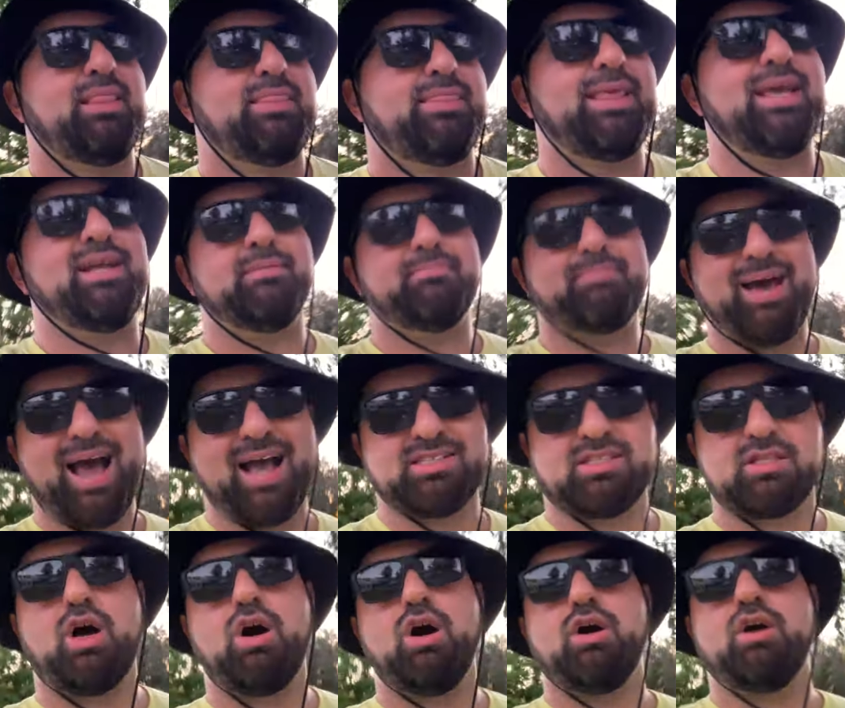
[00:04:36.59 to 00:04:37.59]
they can
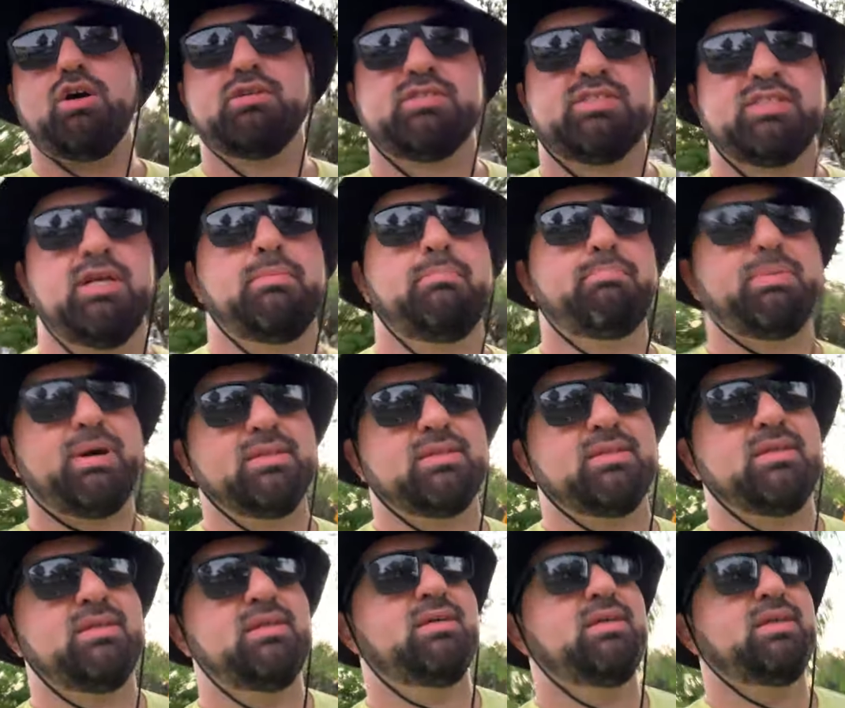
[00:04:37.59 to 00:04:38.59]
pass laws, but
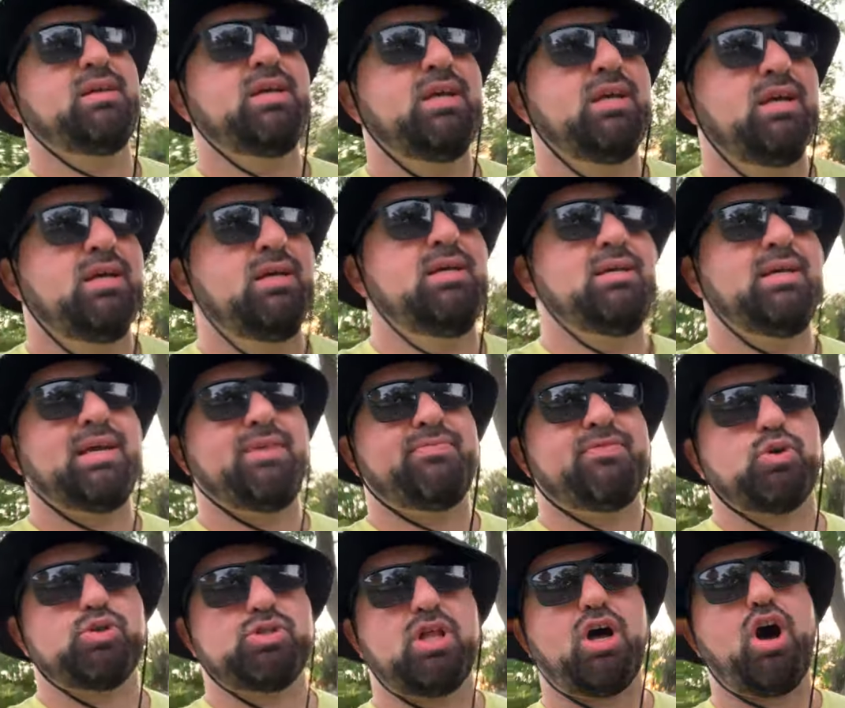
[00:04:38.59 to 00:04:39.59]
if
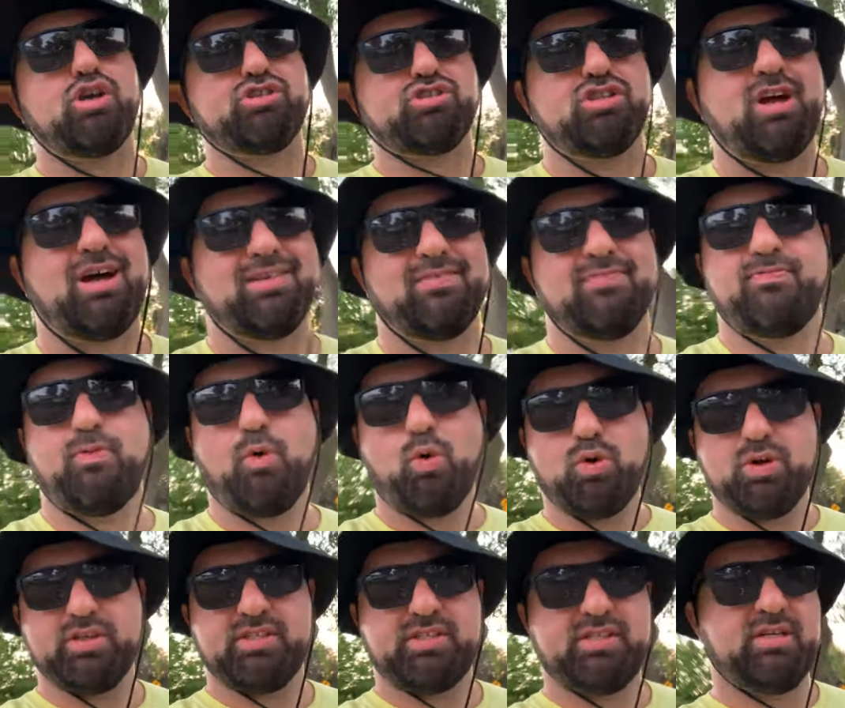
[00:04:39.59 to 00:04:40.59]
those laws are not
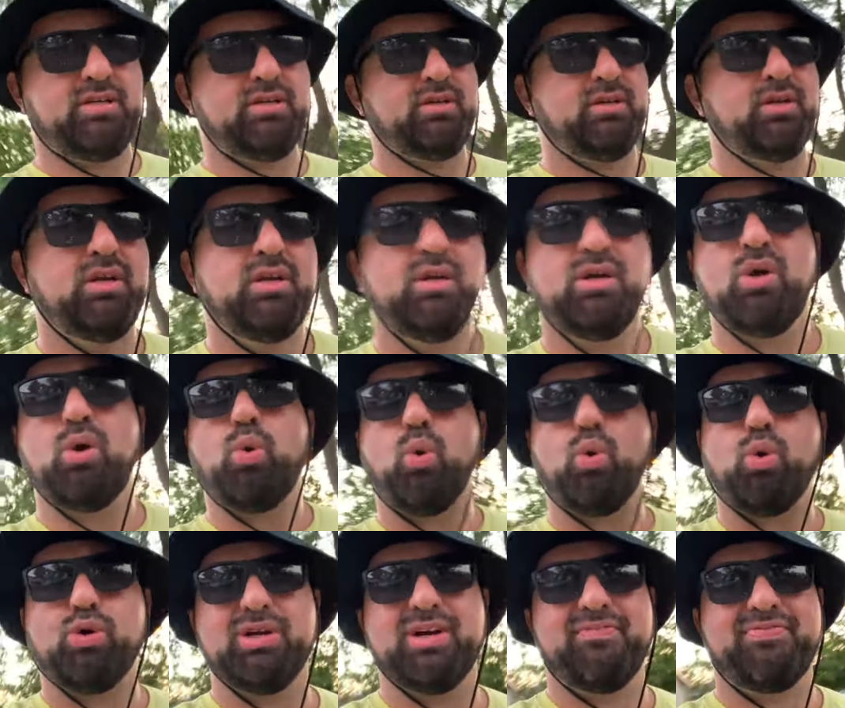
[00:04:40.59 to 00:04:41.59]
enforced,
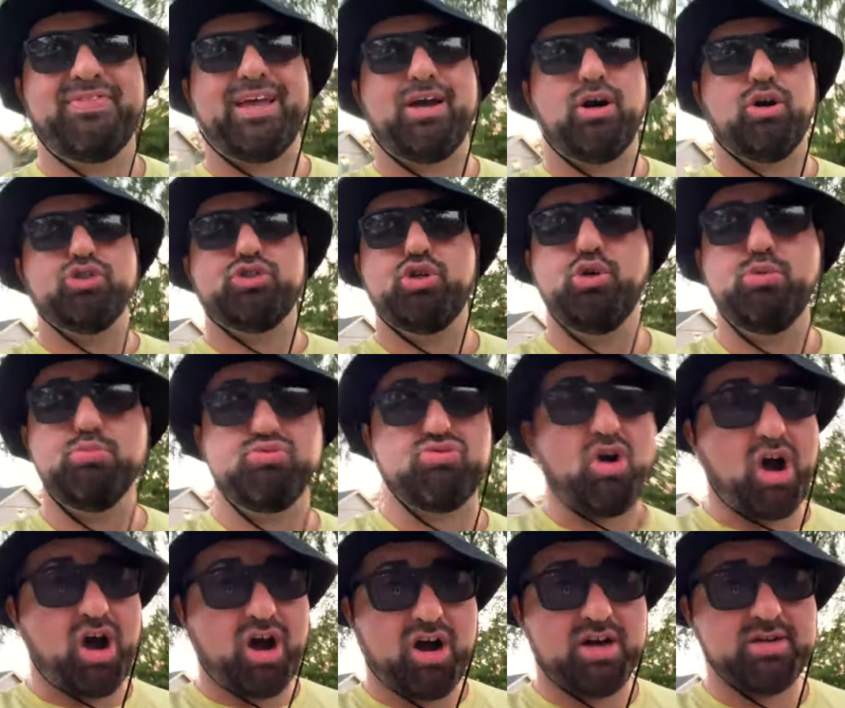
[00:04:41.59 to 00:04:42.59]
or if they are too
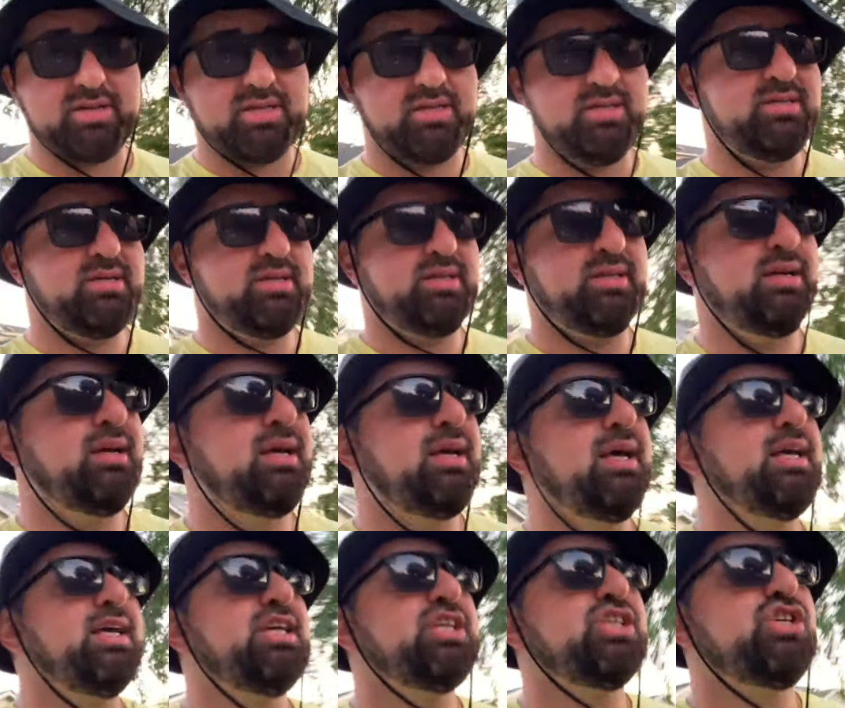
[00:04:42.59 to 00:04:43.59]
broad,
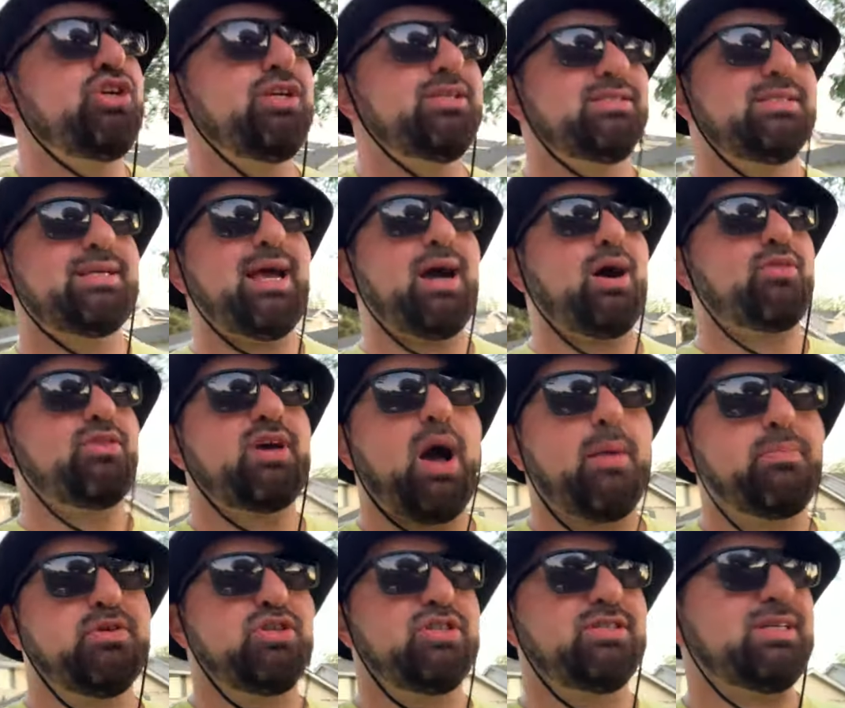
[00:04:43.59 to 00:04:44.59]
you can see how the
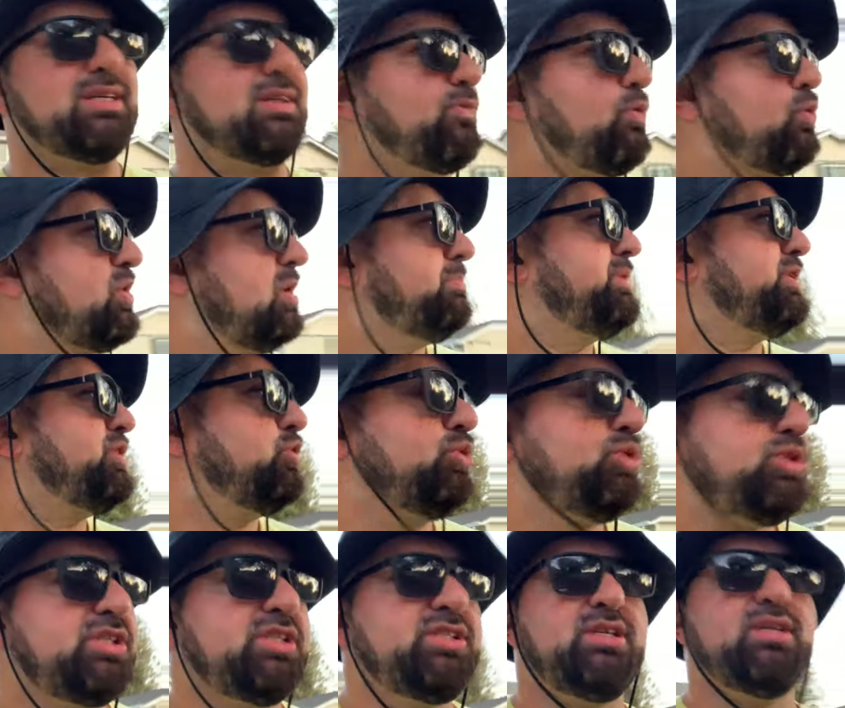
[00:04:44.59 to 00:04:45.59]
opportunity for
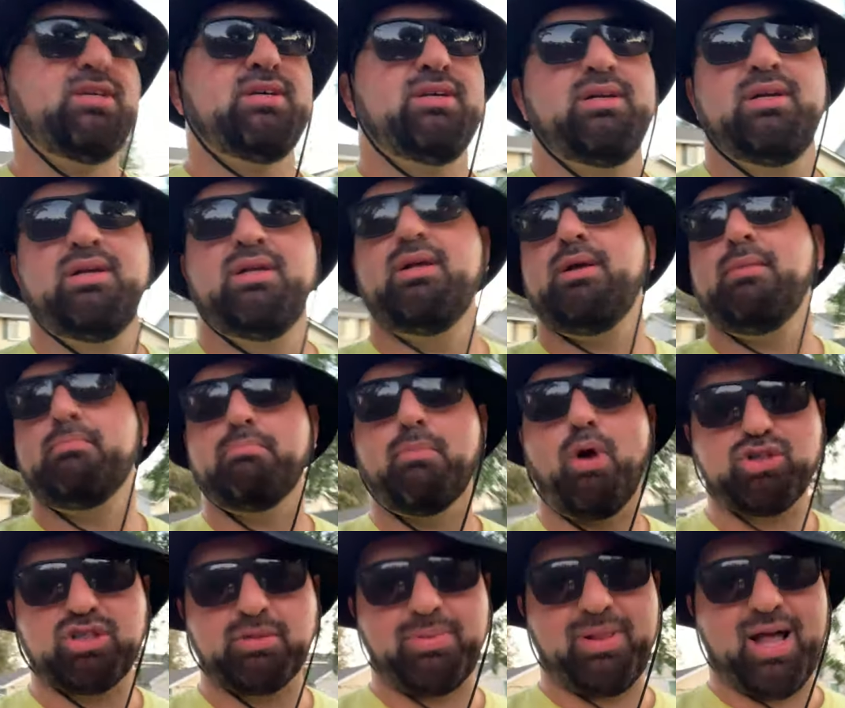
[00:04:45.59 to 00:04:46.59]
abuse
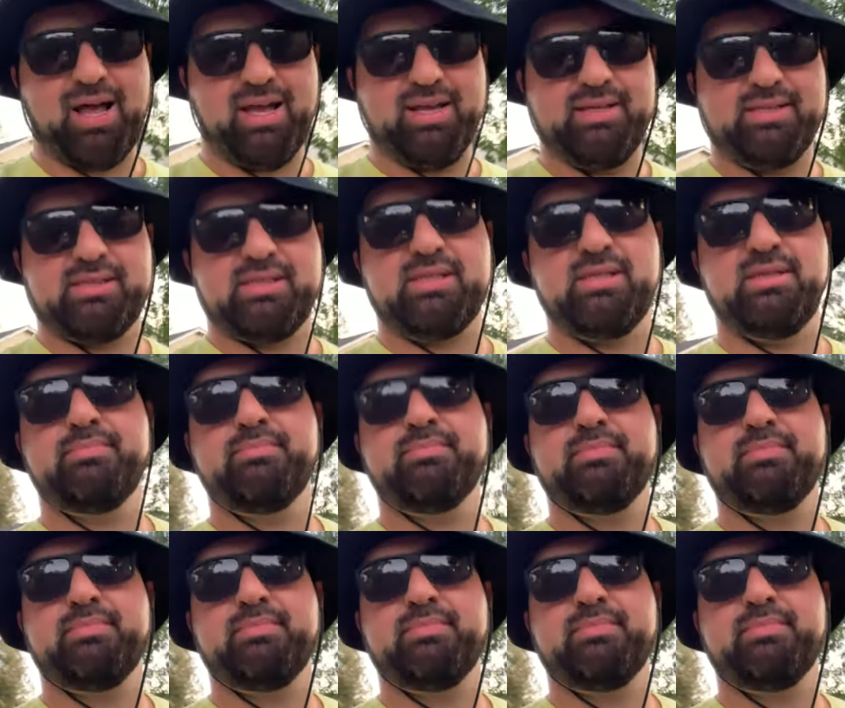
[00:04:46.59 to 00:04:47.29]
multiplies.